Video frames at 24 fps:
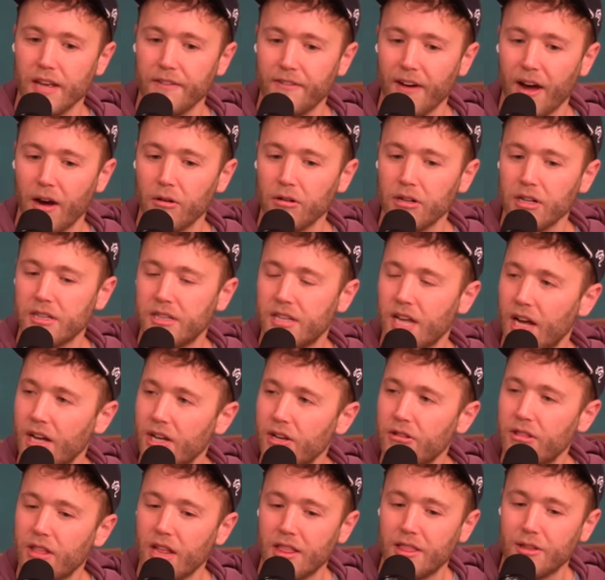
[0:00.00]
If I were to tell
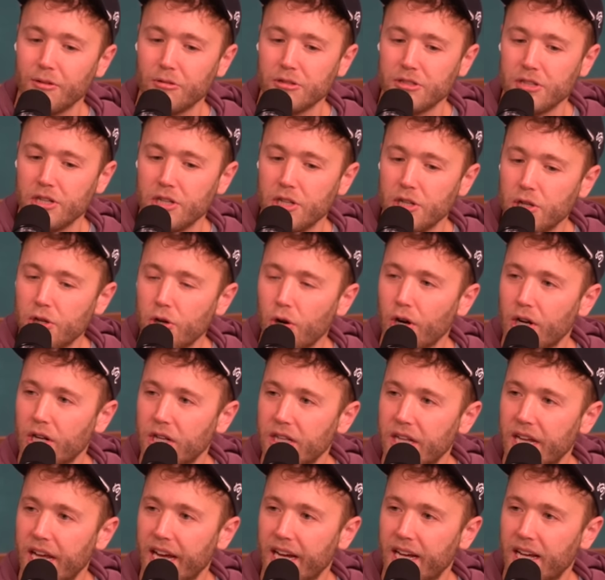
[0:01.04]
you that there was a New York
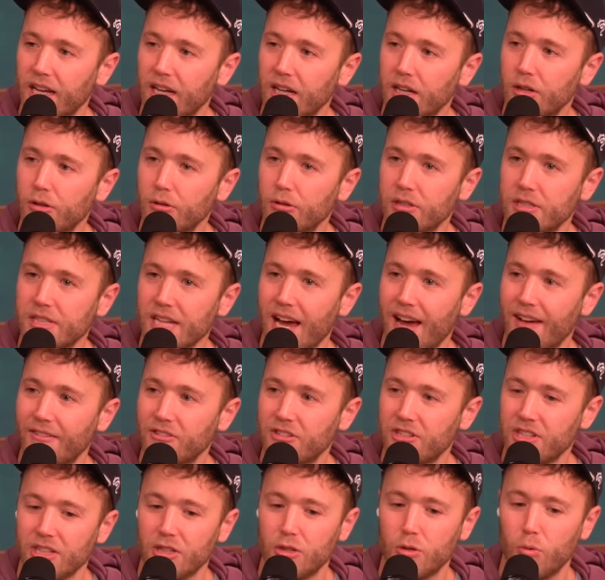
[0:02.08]
Knick who was
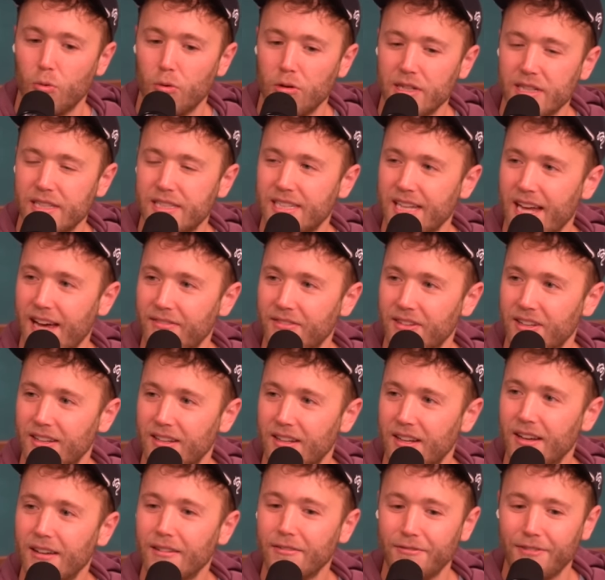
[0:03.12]
averaging
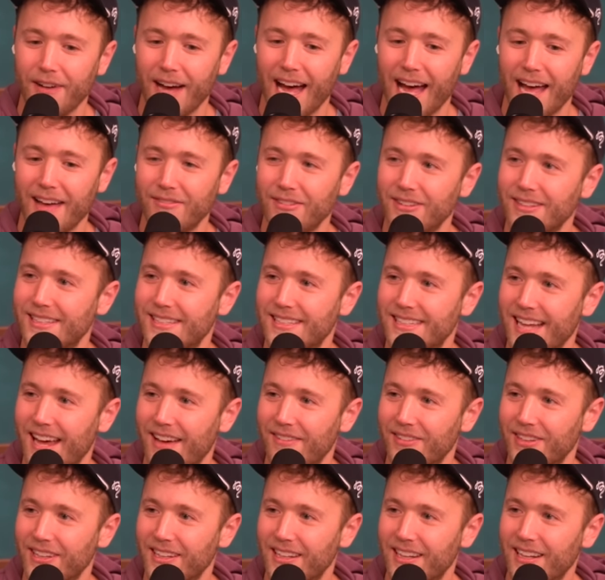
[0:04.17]
27, 5, and
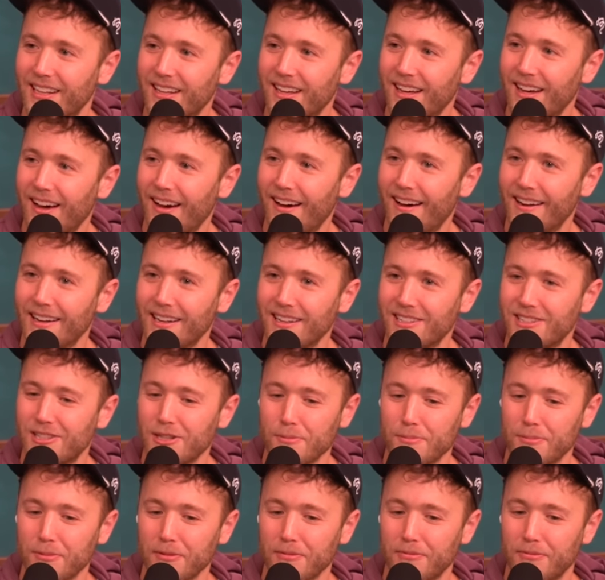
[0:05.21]
7 on a
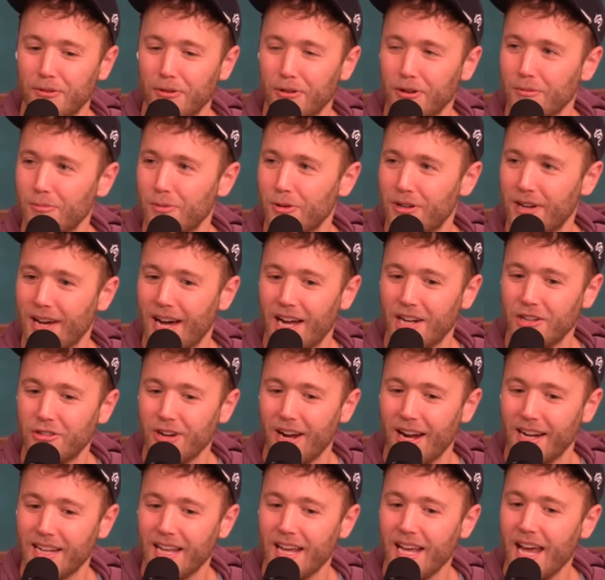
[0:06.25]
super affordable
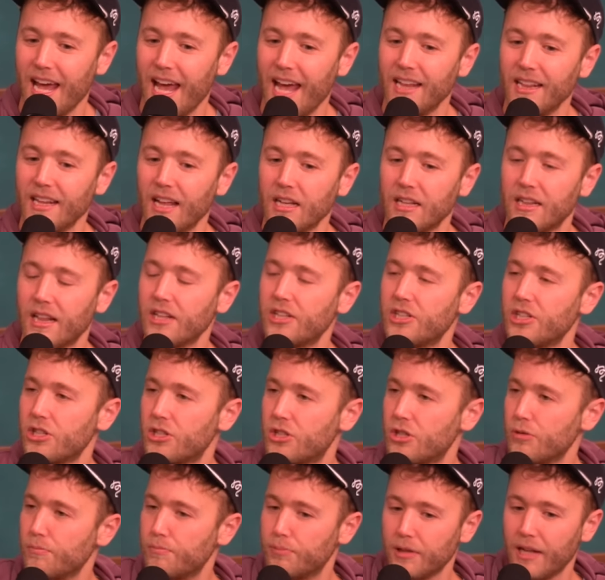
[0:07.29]
contract, and like let's just
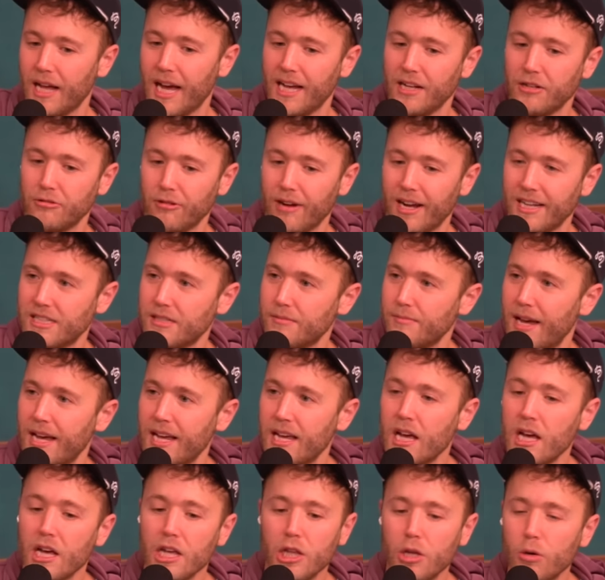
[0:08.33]
do blind resume,
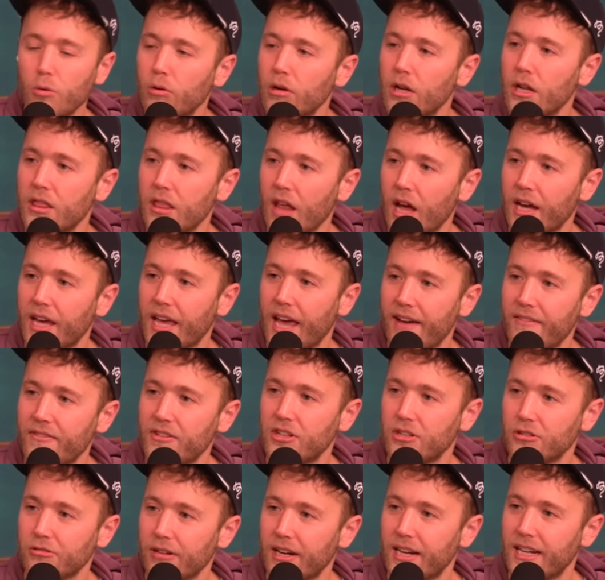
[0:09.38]
you would have thought
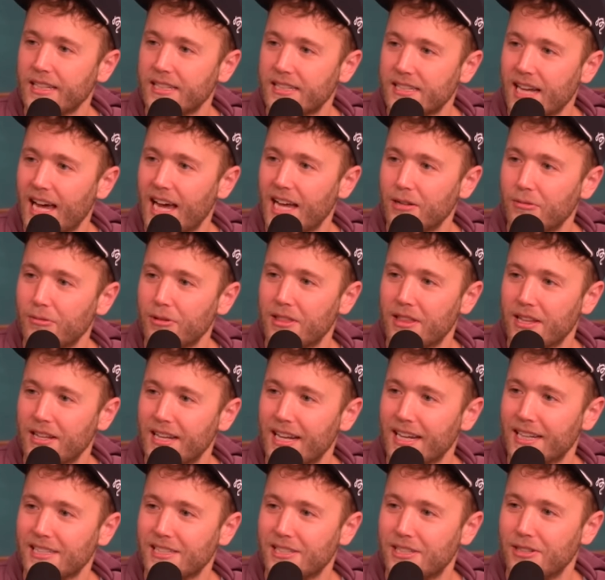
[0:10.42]
Kevin Durant signed with the
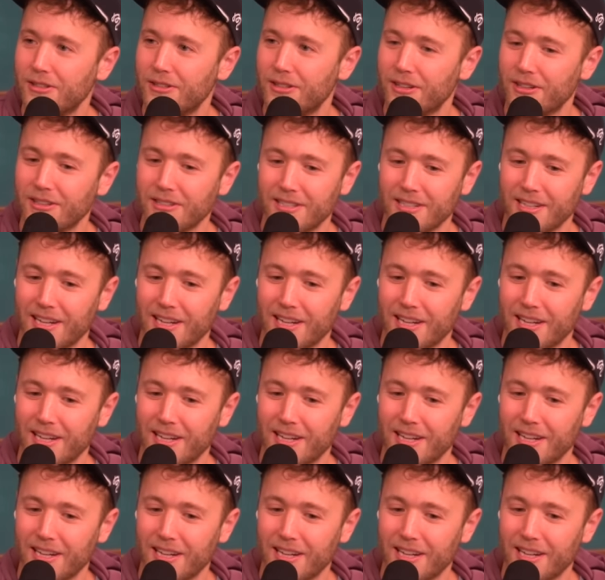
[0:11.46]
Knicks two years